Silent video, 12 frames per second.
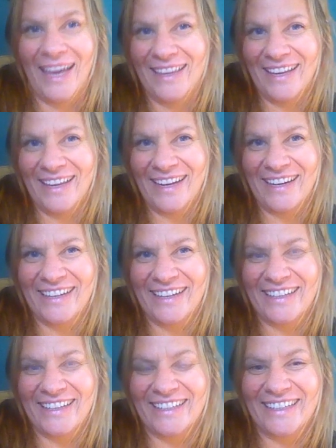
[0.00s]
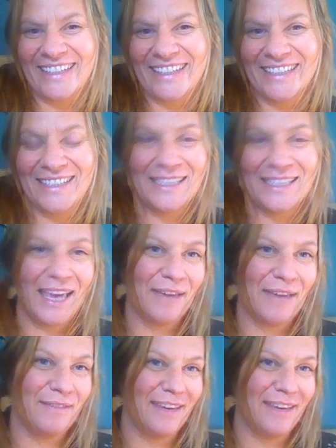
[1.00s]
Hey there, this is
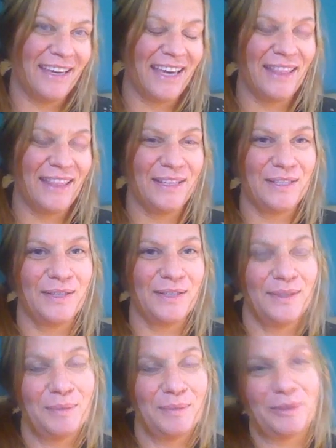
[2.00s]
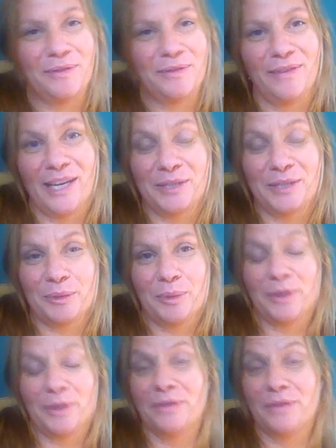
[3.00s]
K V and this is the moon phase
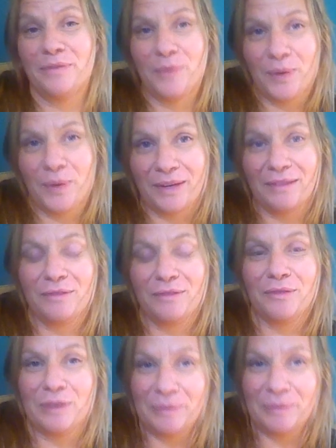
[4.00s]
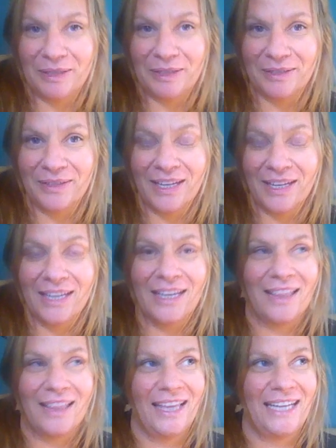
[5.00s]
report for the full moon
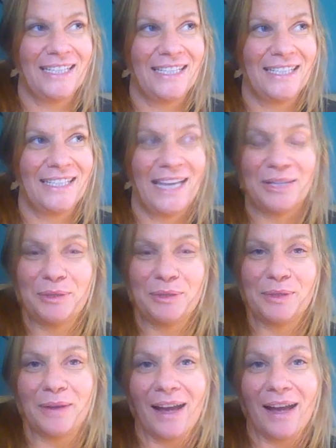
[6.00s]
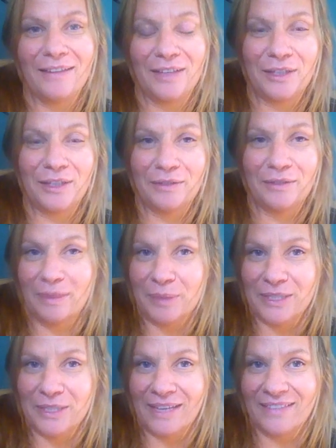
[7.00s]
that is set to arrive on
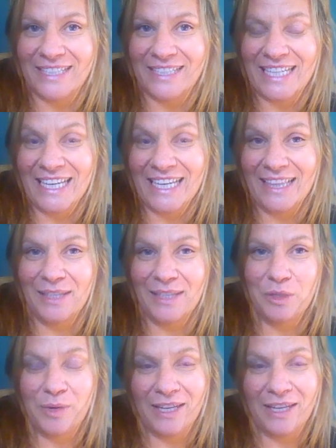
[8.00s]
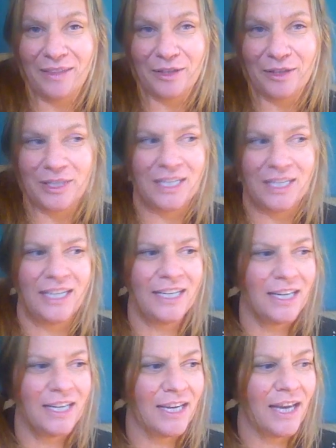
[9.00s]
November seventeenth, twenty
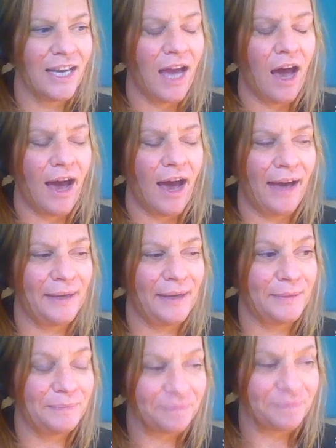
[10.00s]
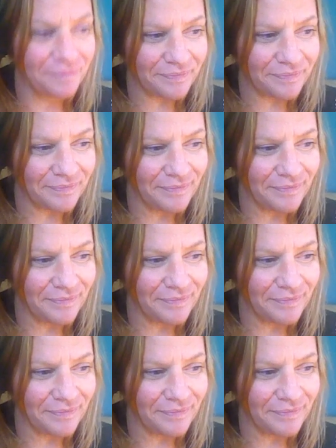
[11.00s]
thirteen. Um,